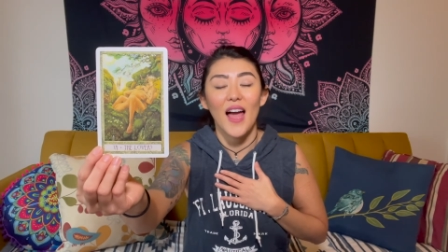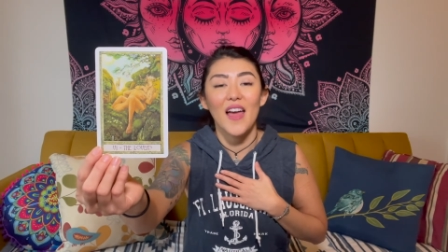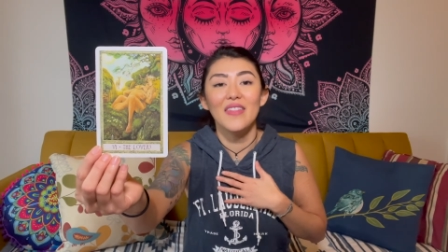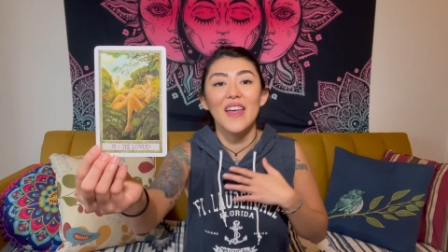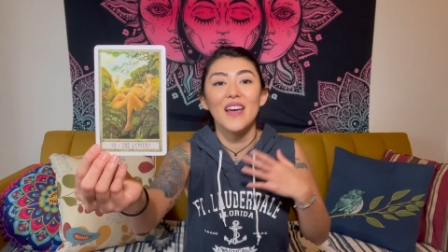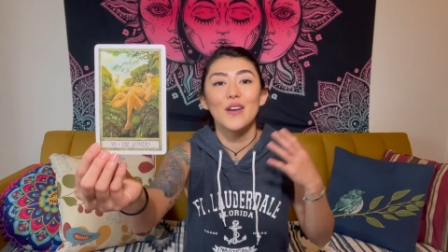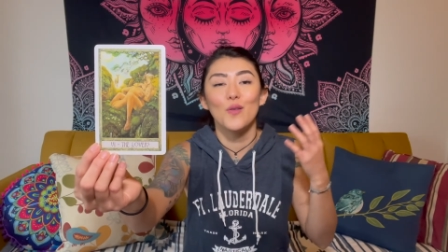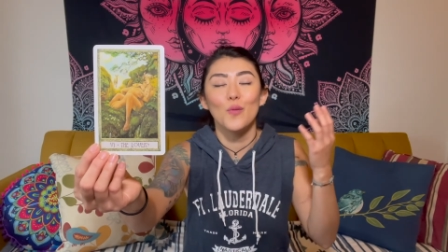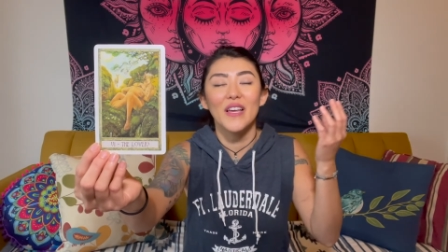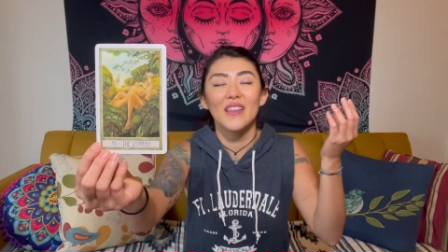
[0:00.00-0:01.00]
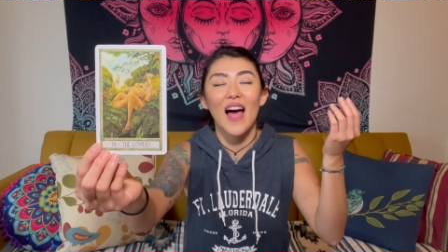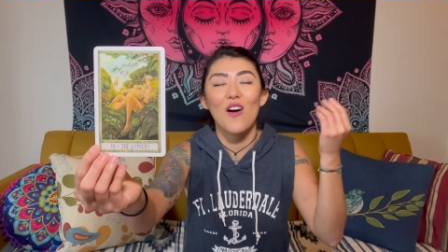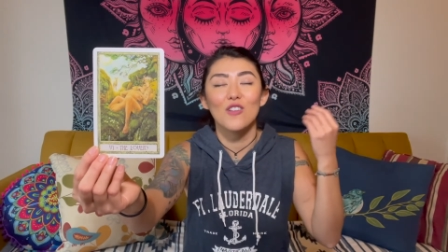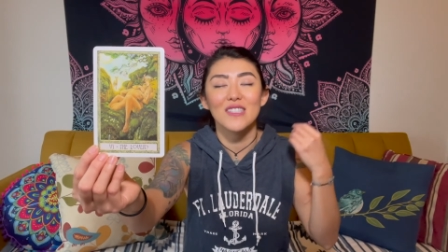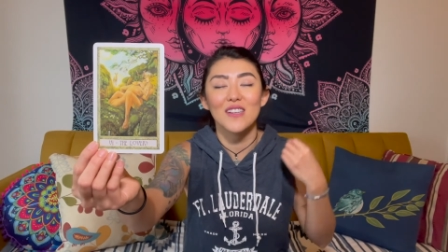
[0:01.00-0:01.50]
And then we
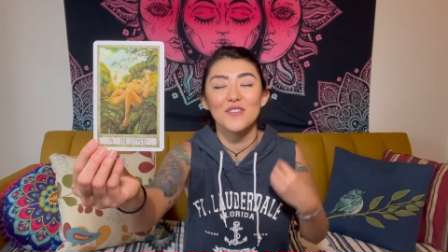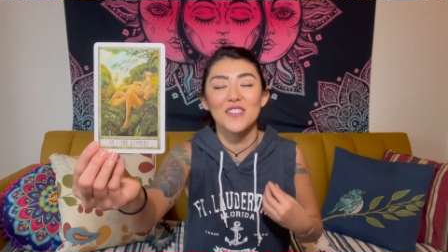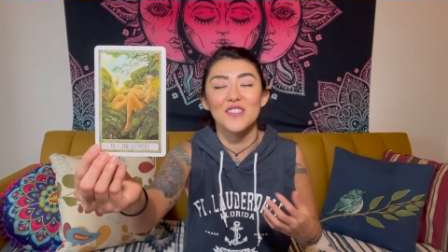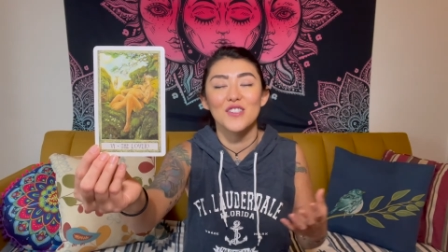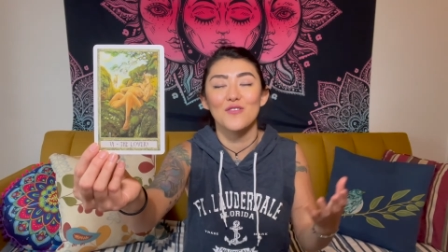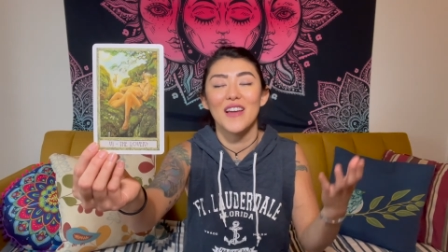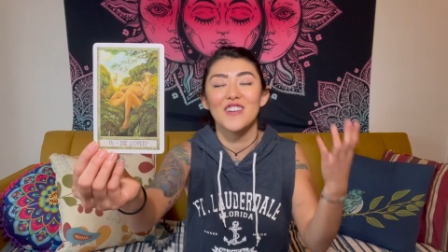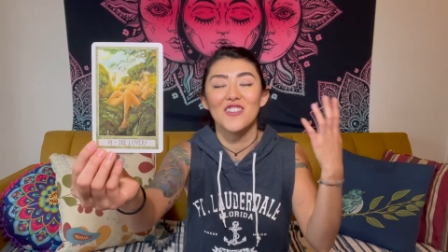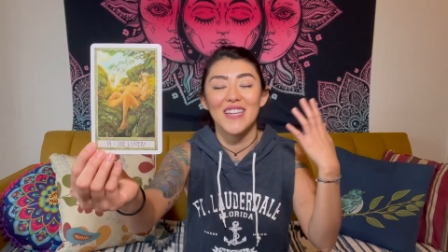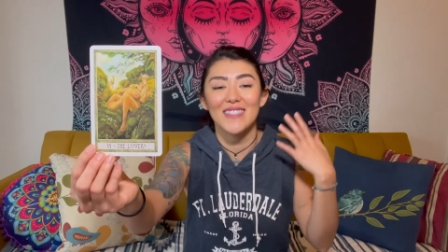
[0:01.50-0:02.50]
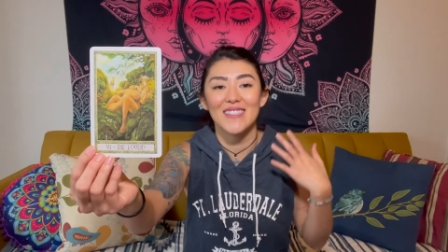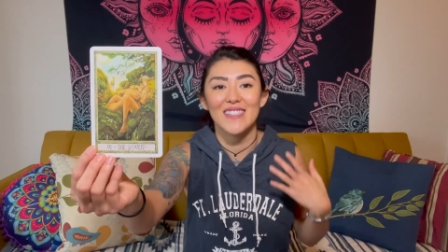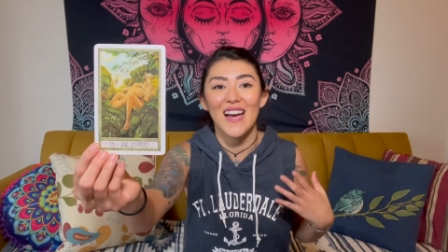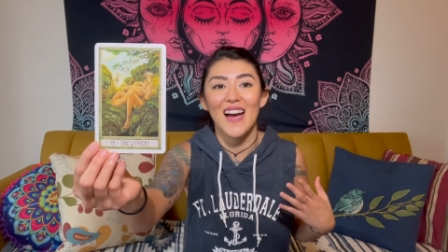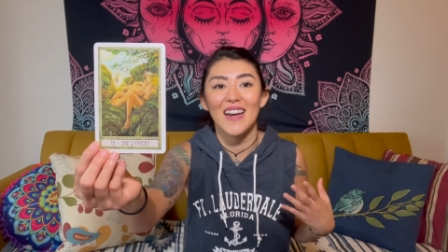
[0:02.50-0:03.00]
allow ourselves to surrender into
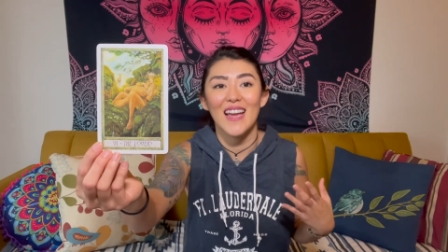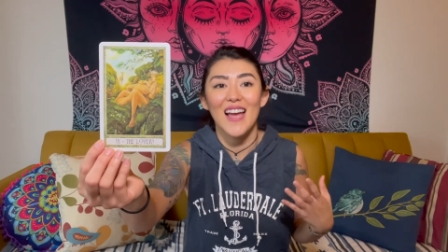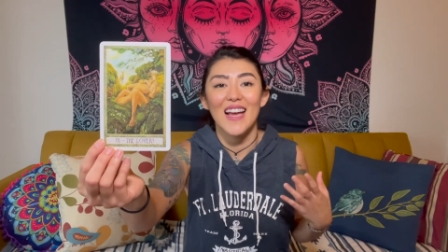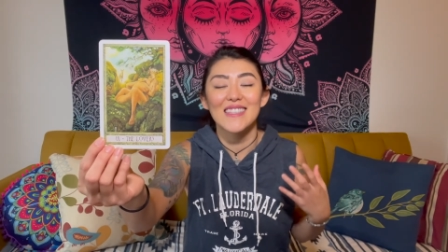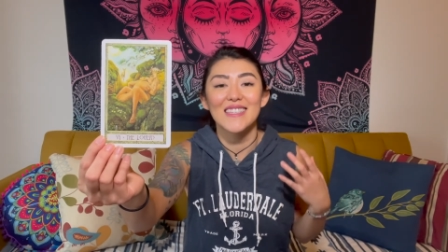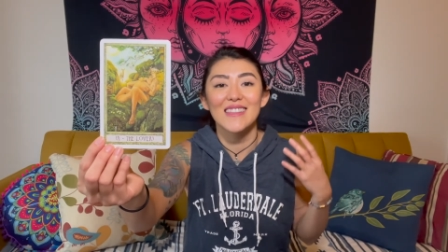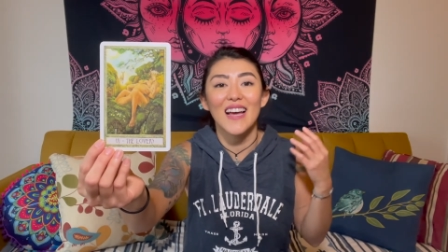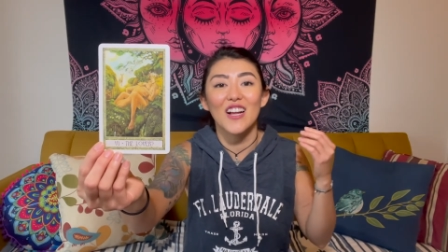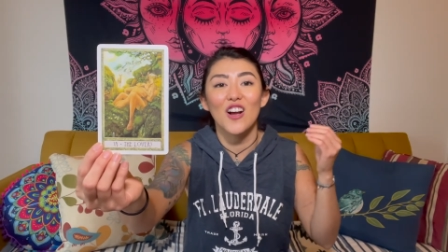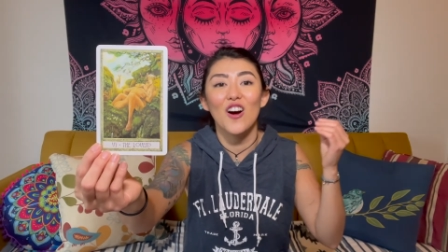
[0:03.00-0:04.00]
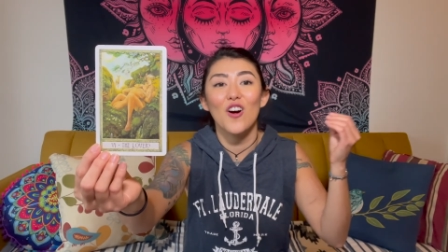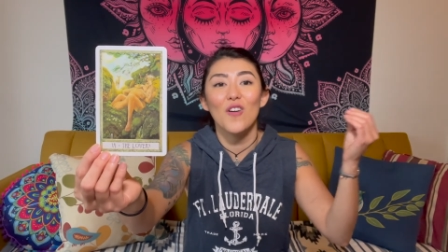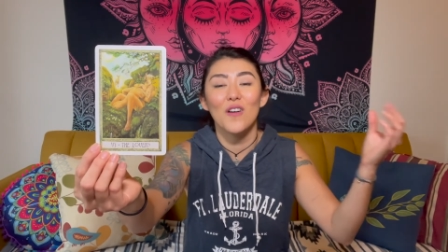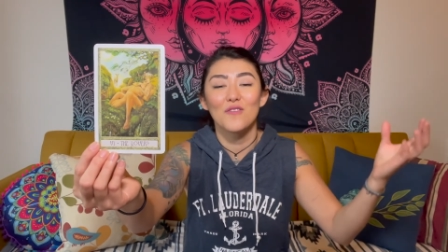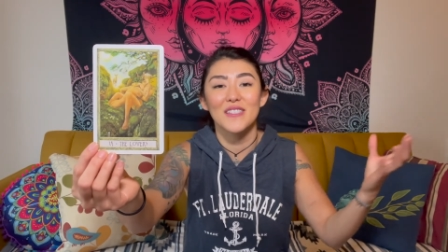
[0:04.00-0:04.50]
that and to let
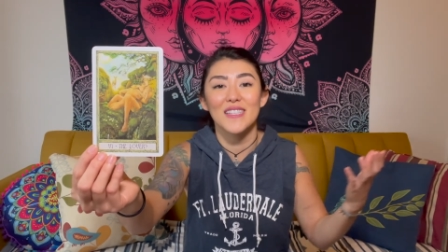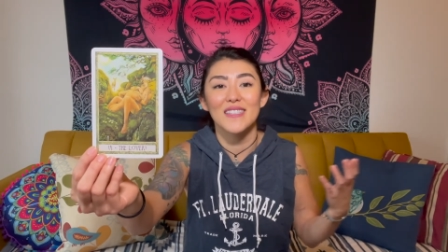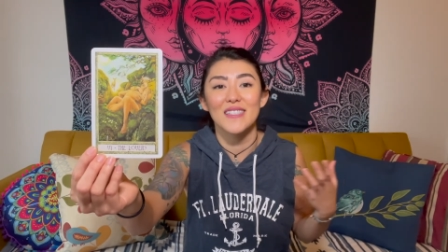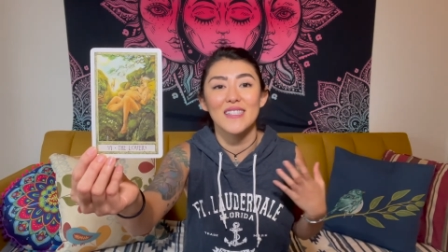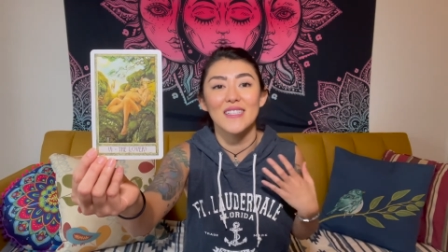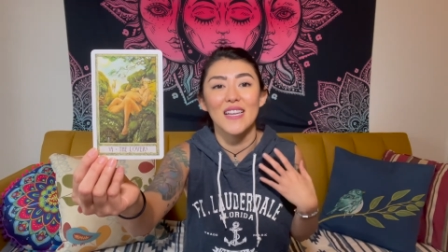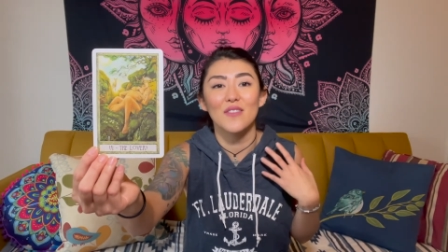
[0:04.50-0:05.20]
go of resistance.